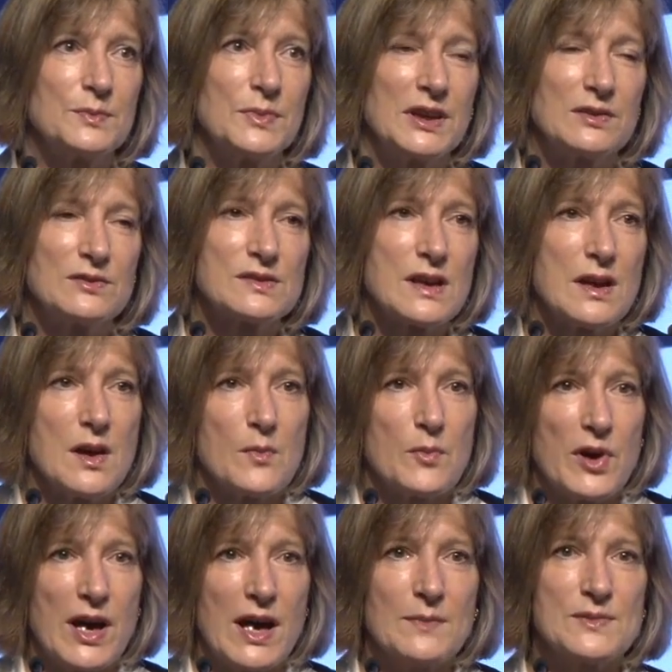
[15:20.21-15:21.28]
because
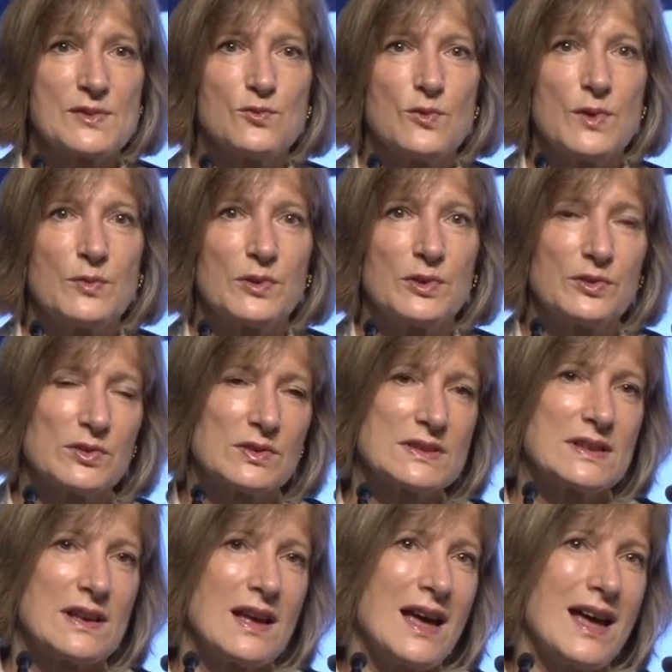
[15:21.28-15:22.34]
perhaps we were not
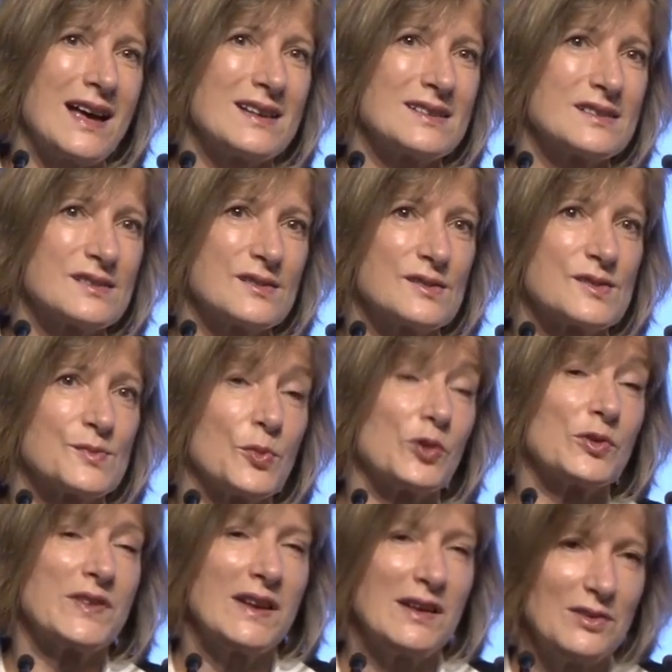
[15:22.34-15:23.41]
as
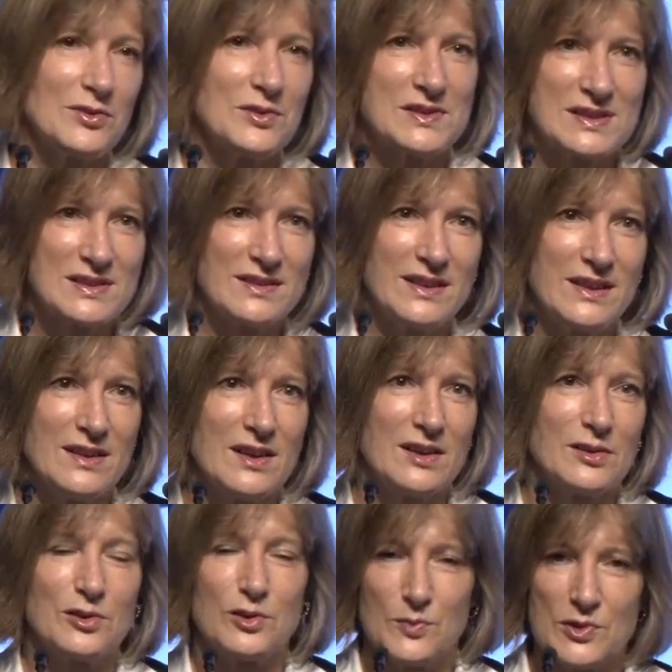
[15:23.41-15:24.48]
spontaneously
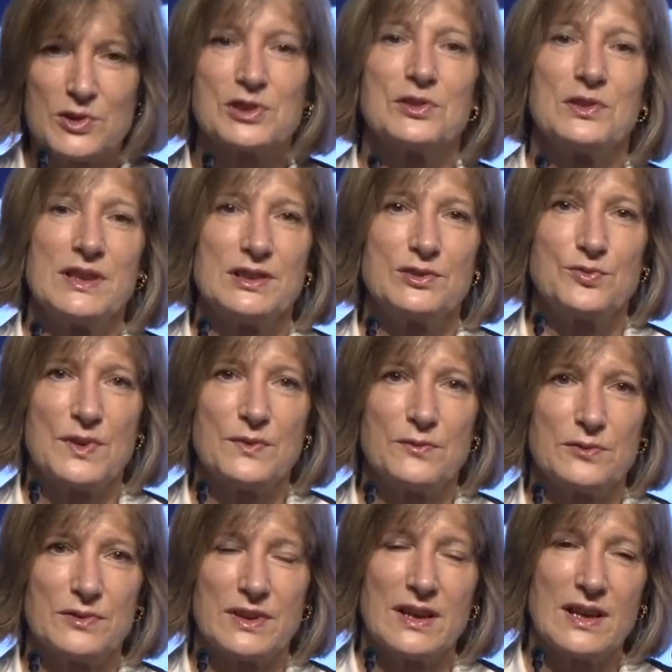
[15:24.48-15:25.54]
commercially
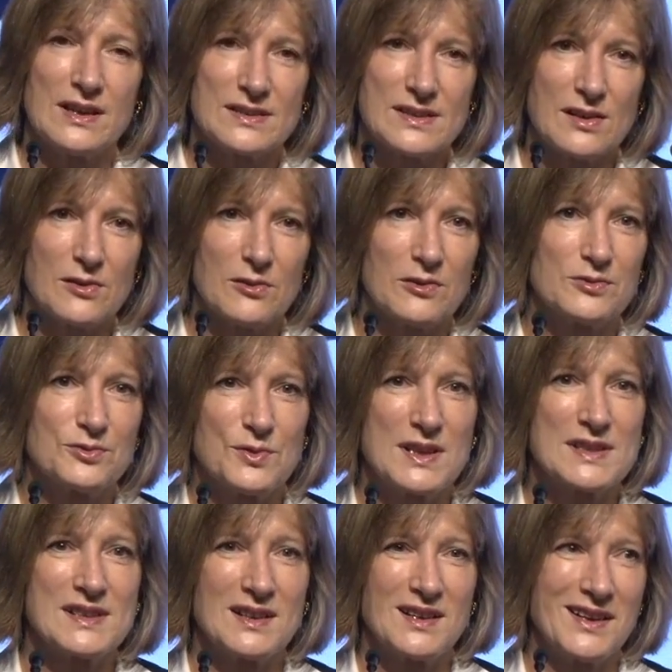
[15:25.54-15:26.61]
driven as our
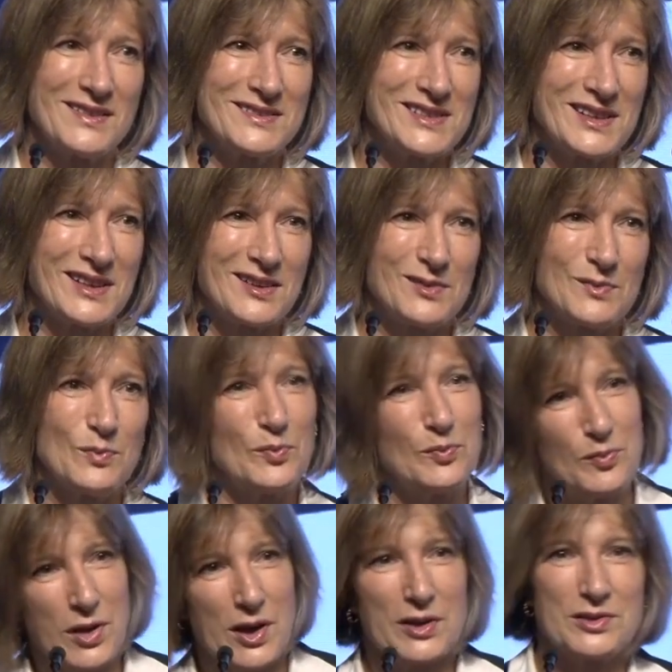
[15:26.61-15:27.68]
transatlantic
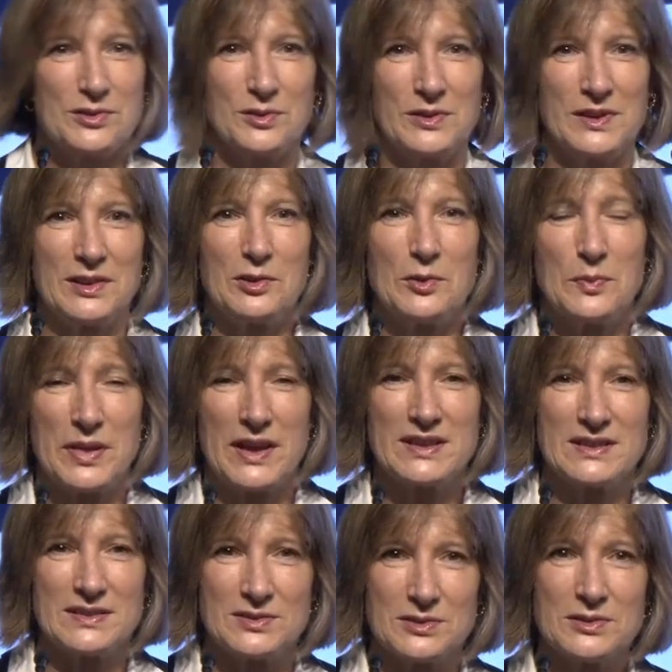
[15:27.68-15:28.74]
partner and
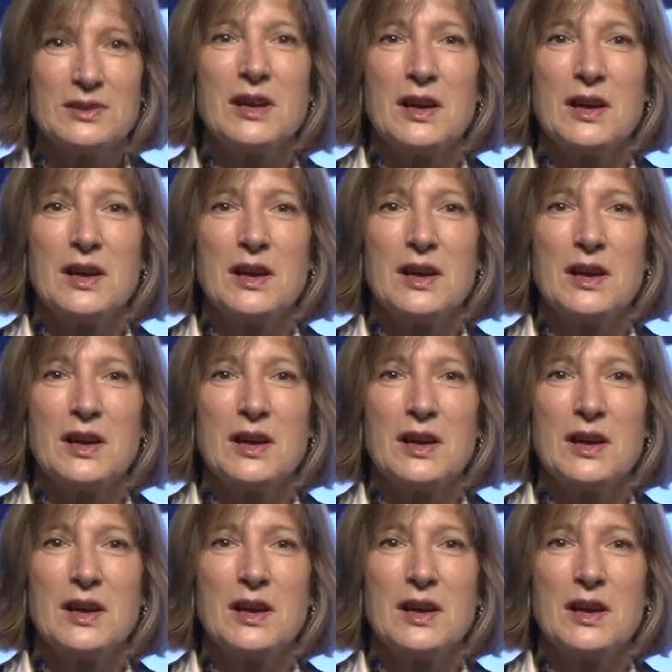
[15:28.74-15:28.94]
competitor,